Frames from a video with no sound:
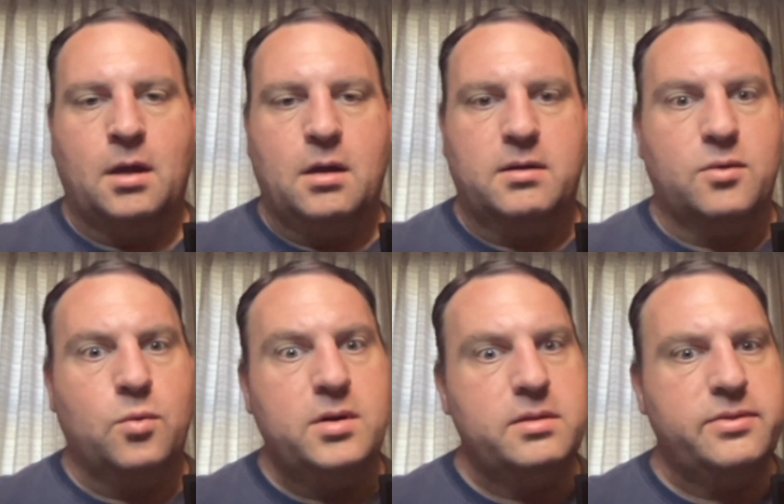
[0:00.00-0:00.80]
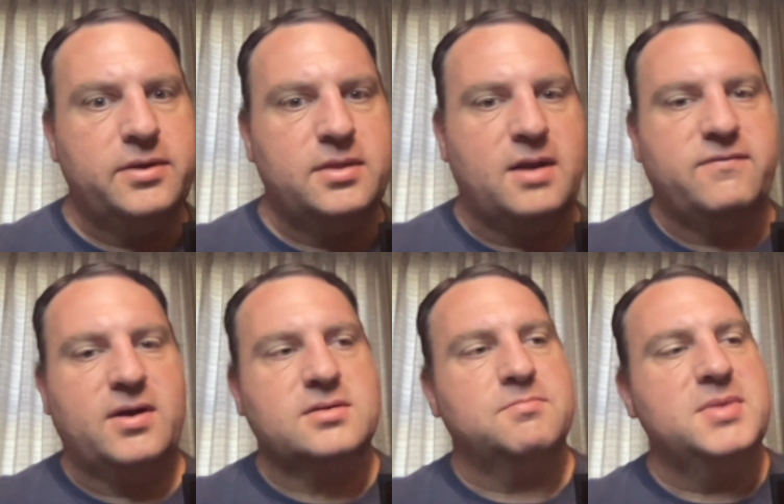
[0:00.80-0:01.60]
All right, one other thing that I
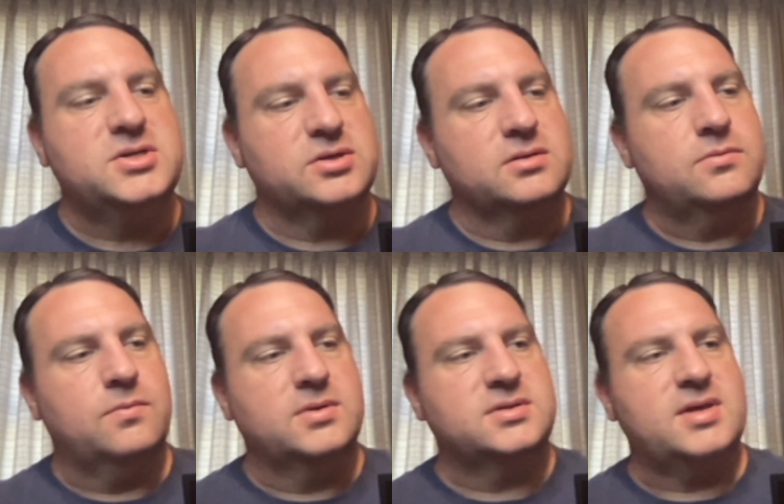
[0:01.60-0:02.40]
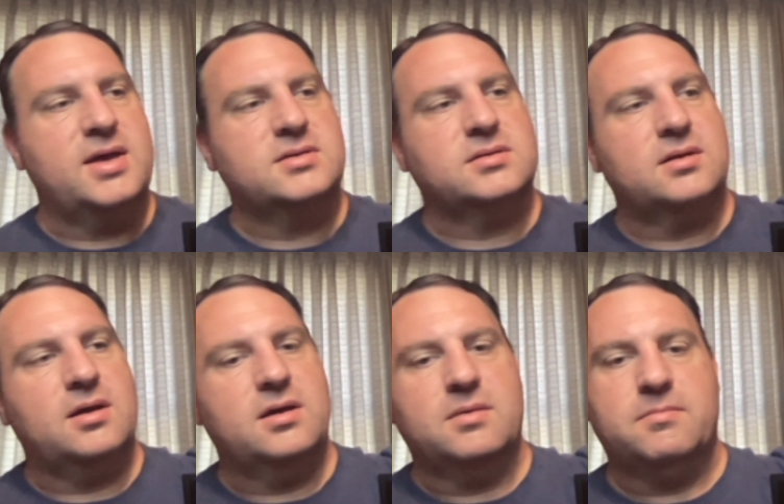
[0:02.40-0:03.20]
forgot to mention was that
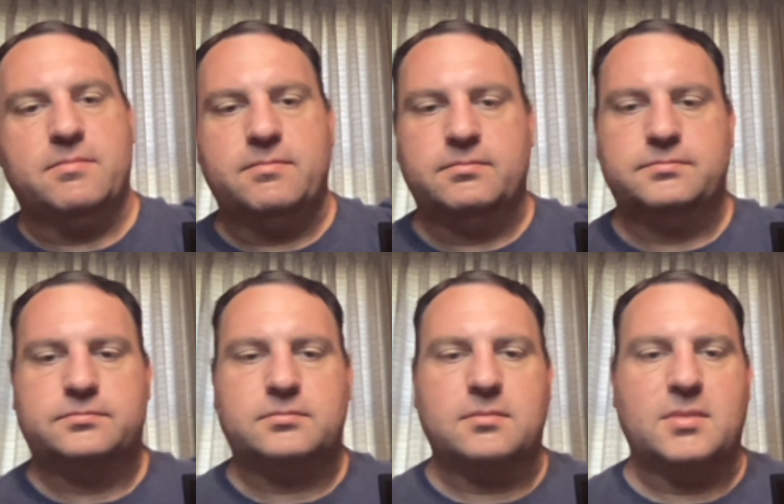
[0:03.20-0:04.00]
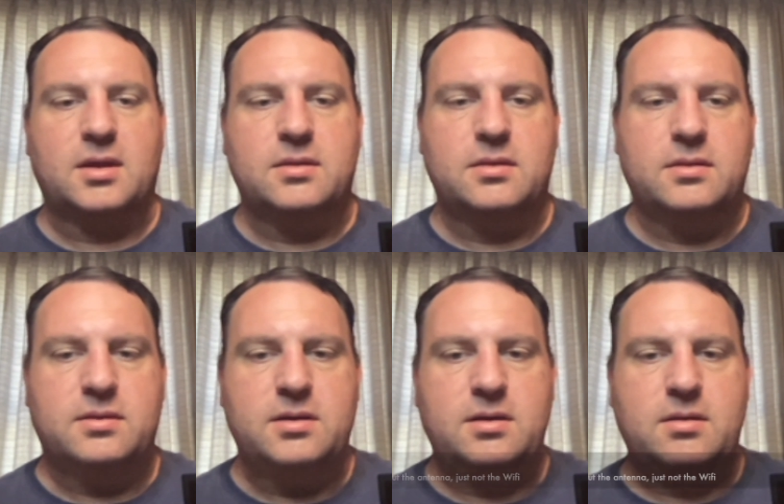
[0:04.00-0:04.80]
um,
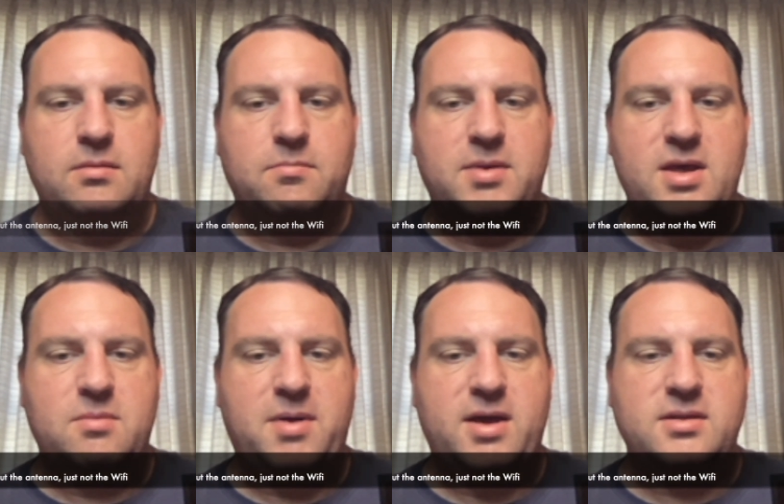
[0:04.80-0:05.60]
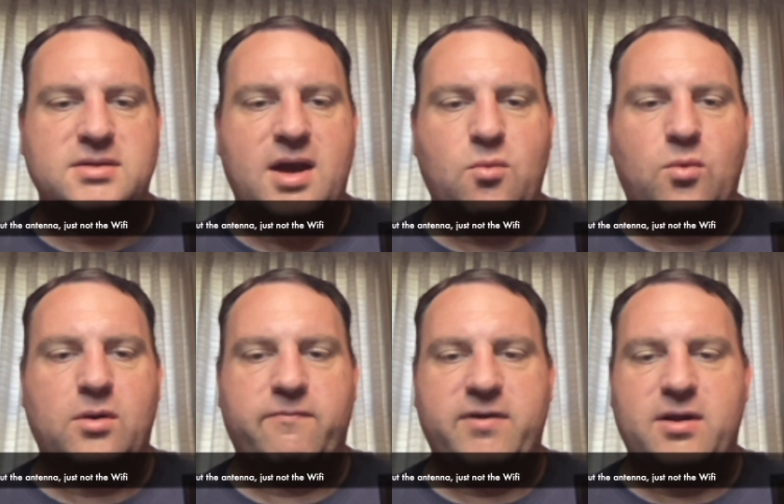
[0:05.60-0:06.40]
the Banana Pi does not
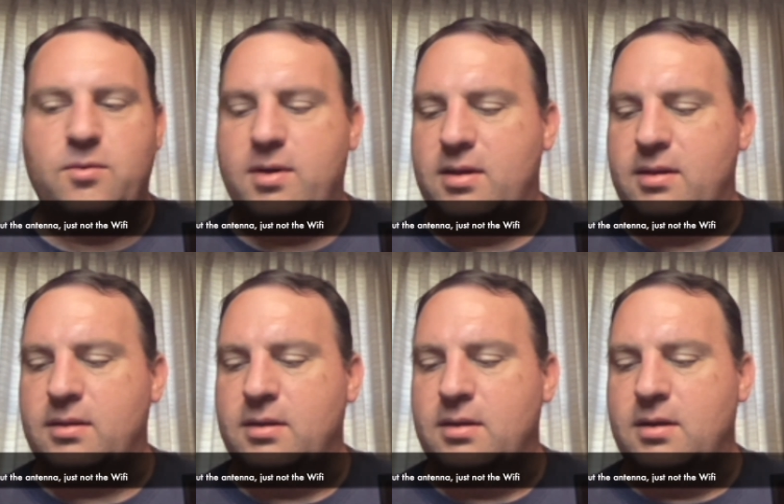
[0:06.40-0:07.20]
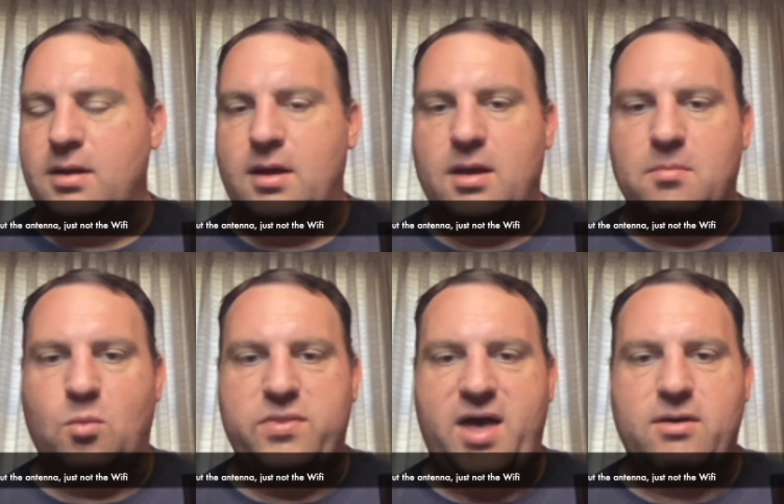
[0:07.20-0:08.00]
work very well um,
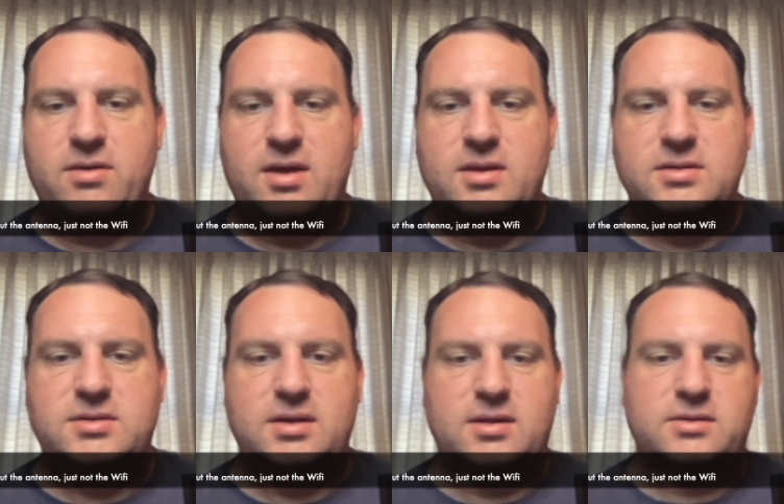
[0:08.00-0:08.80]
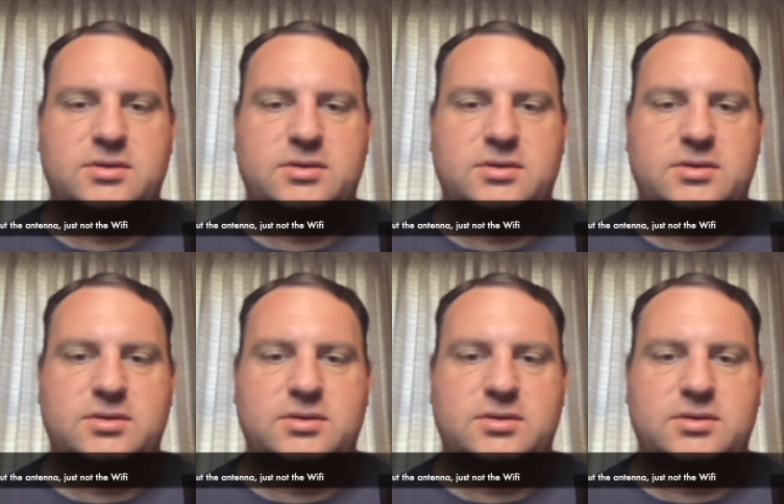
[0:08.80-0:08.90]
without an antenna.